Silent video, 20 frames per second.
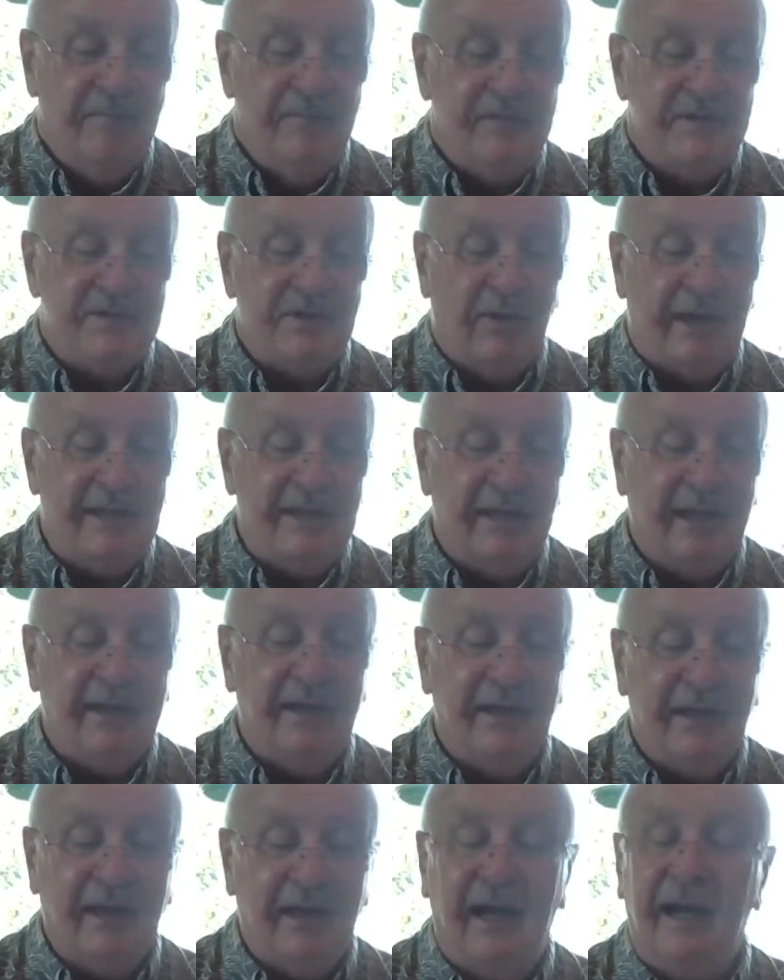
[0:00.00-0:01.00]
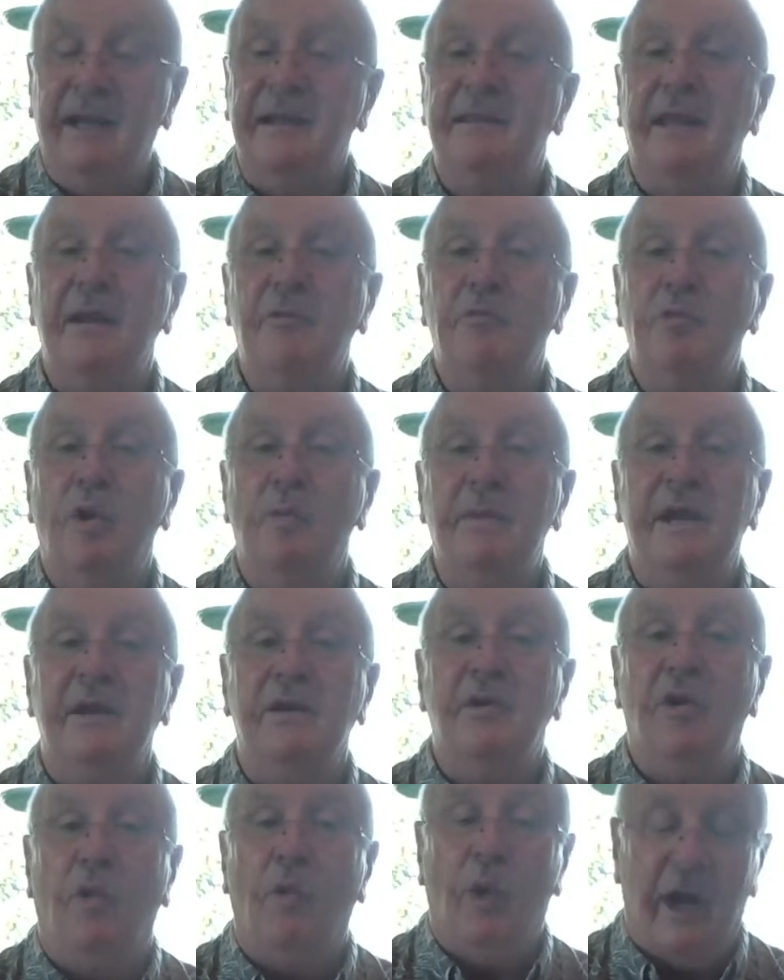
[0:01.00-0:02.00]
So I think I think we'll be in
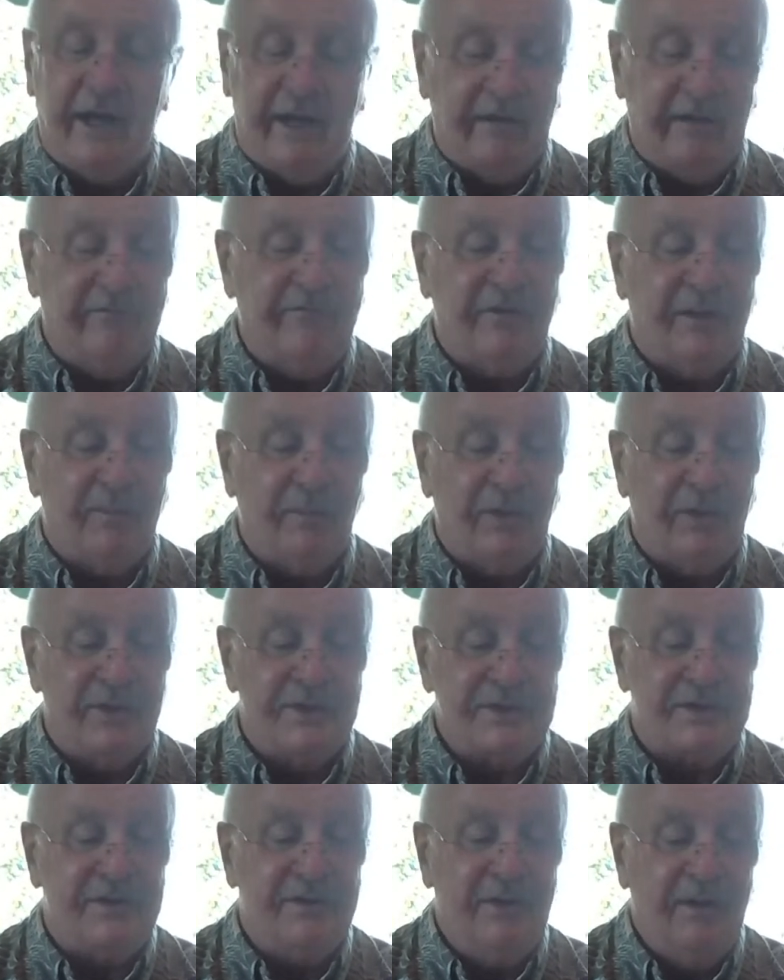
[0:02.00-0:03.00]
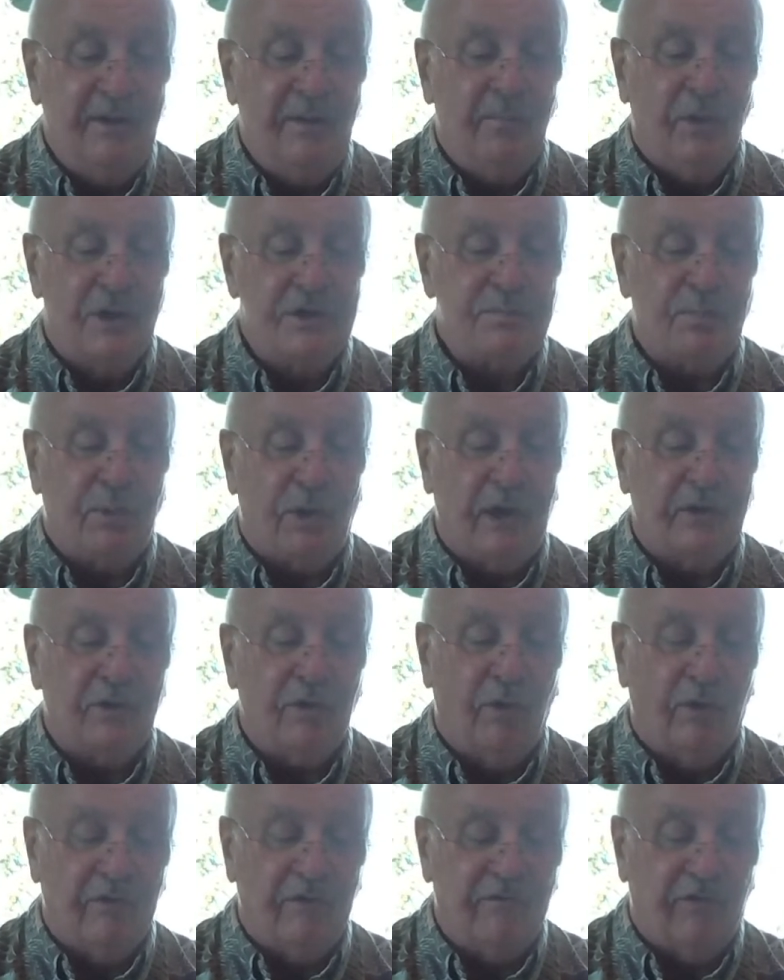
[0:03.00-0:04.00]
Hawaiian for the most most part
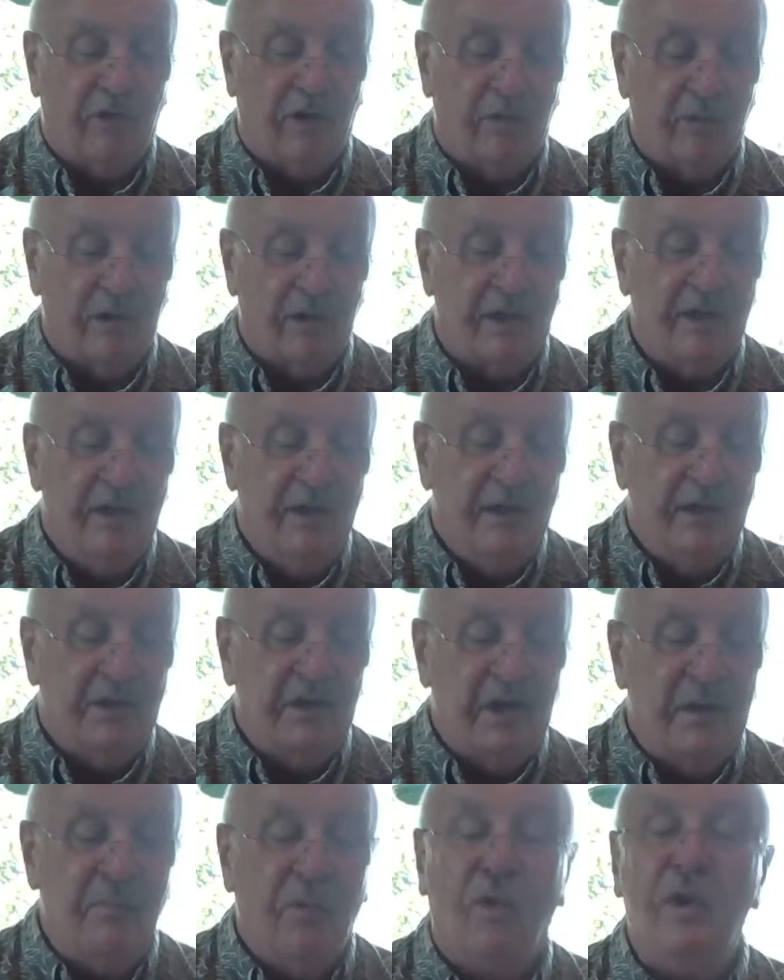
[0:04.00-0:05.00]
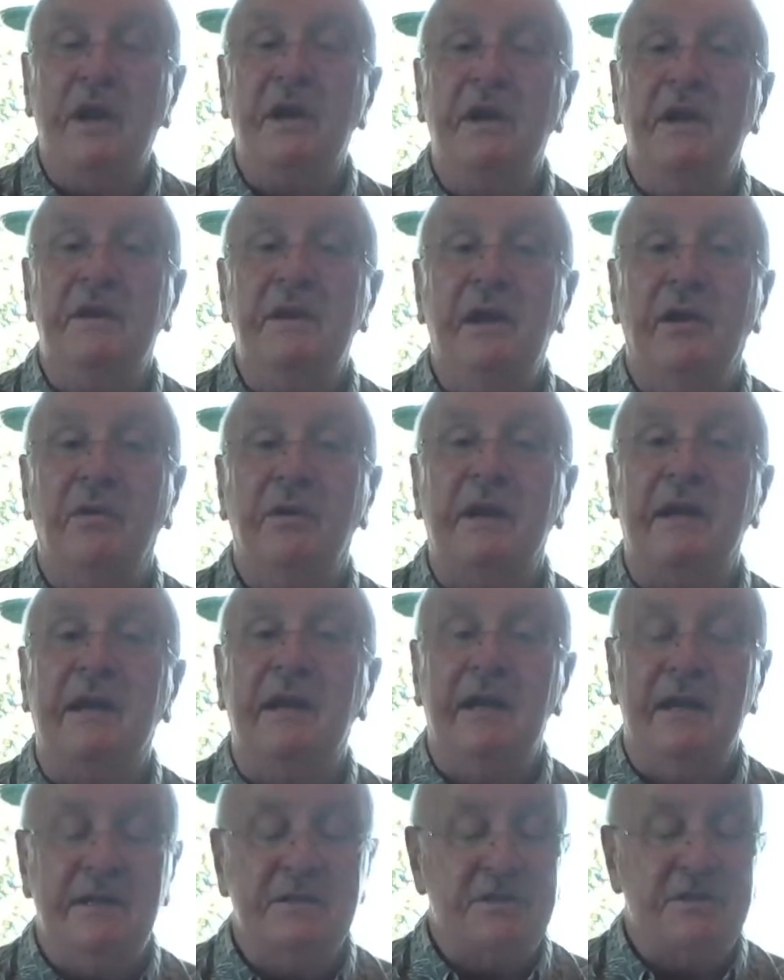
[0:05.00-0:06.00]
going forward. Good morning to Nelda
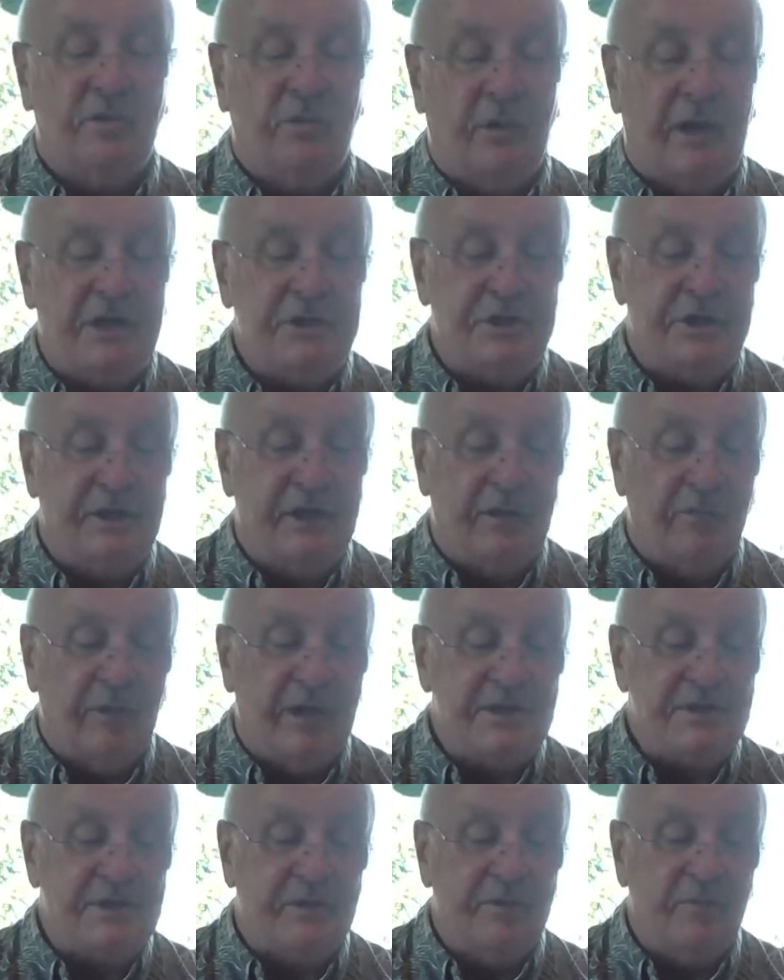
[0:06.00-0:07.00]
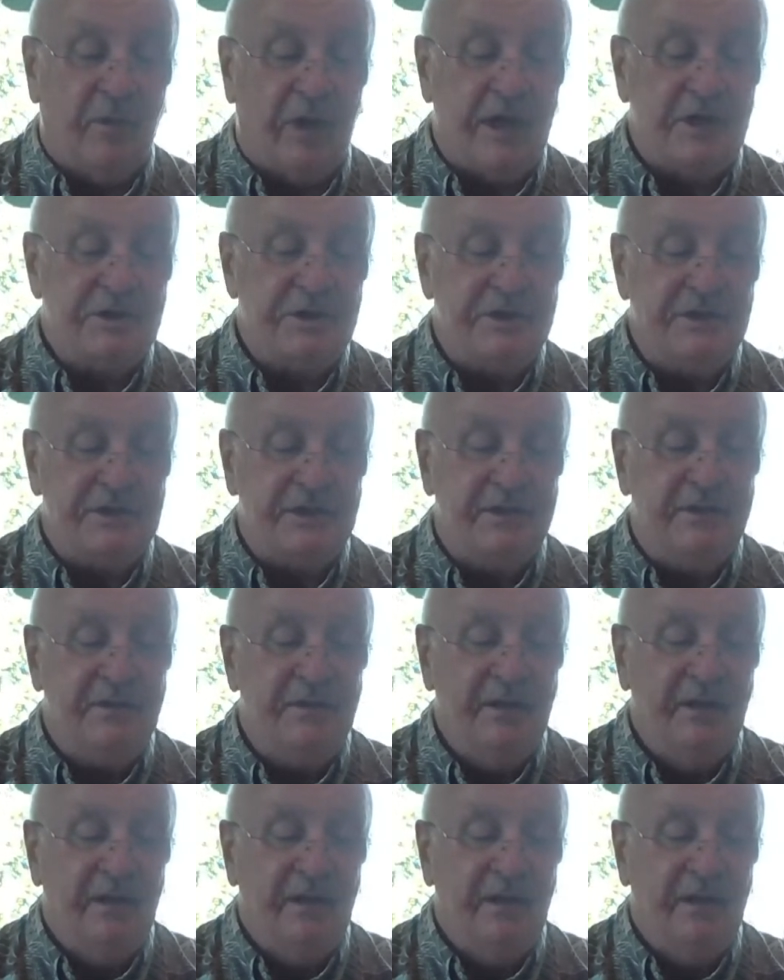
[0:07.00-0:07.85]
Kensel watching in Western Washington.